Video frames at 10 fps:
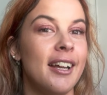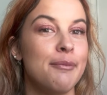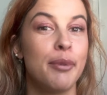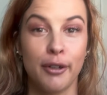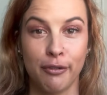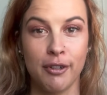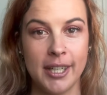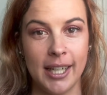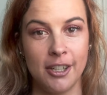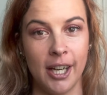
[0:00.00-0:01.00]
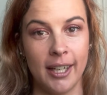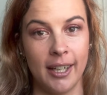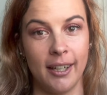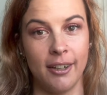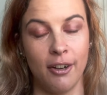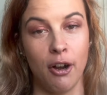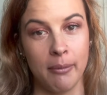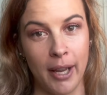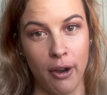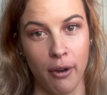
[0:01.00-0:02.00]
booked for a DJ gig on
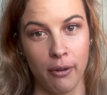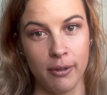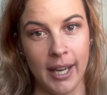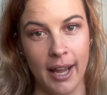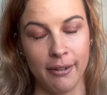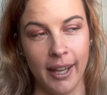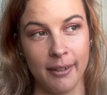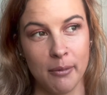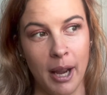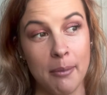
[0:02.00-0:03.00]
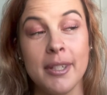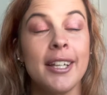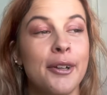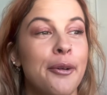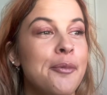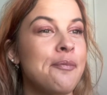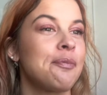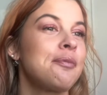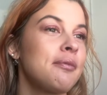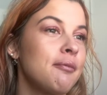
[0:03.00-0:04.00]
my own now that I'm single.
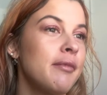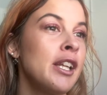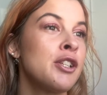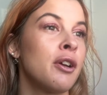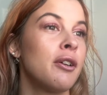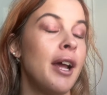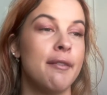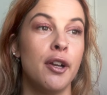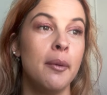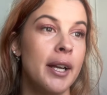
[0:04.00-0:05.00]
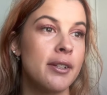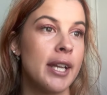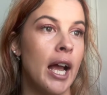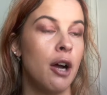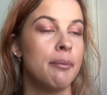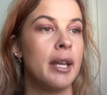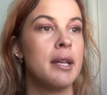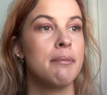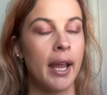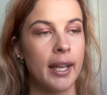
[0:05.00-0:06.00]
So I have no one else to help
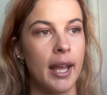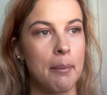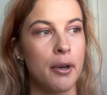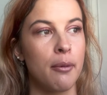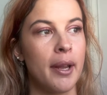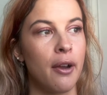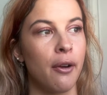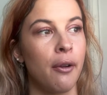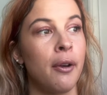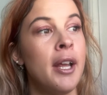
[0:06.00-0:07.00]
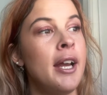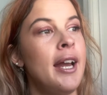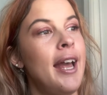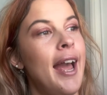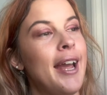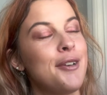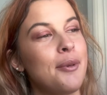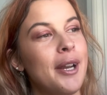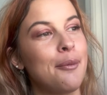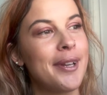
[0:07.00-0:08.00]
me make it happen on my own. And
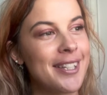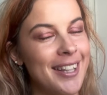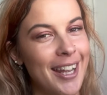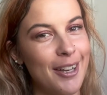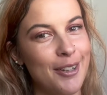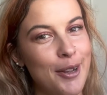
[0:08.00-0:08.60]
when I went to that